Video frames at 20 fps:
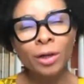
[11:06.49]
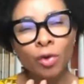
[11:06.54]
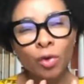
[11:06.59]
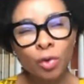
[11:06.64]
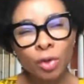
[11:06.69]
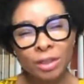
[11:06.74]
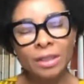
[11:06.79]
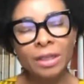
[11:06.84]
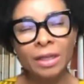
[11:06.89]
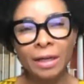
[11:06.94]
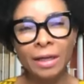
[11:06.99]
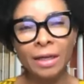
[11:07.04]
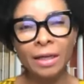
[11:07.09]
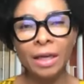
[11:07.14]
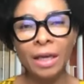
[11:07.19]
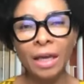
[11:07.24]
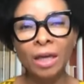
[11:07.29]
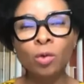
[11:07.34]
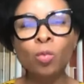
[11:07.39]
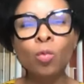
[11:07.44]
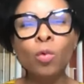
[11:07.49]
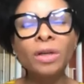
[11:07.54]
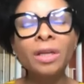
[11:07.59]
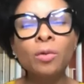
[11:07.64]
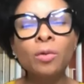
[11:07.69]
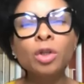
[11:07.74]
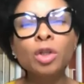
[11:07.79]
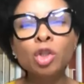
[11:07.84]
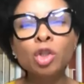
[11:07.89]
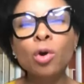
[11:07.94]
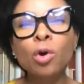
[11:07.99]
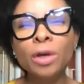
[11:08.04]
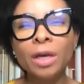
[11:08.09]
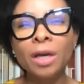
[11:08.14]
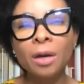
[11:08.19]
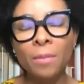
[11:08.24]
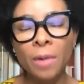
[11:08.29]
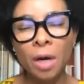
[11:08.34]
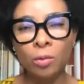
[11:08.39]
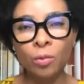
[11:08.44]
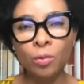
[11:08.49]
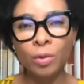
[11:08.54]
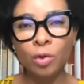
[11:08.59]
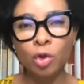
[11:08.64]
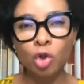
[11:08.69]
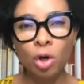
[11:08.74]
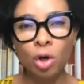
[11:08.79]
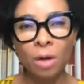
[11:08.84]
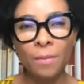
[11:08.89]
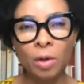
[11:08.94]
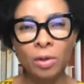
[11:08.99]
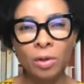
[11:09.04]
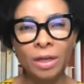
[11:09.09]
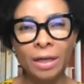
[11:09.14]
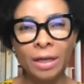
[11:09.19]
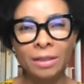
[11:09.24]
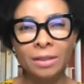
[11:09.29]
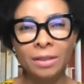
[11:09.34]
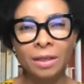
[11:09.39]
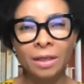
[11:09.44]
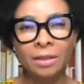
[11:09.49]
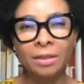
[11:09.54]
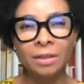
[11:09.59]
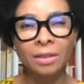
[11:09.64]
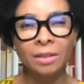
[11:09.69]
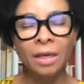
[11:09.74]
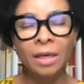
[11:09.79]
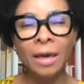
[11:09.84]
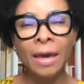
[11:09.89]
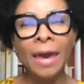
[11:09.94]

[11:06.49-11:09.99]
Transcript: critically at what are we talking about when we talk about excellence.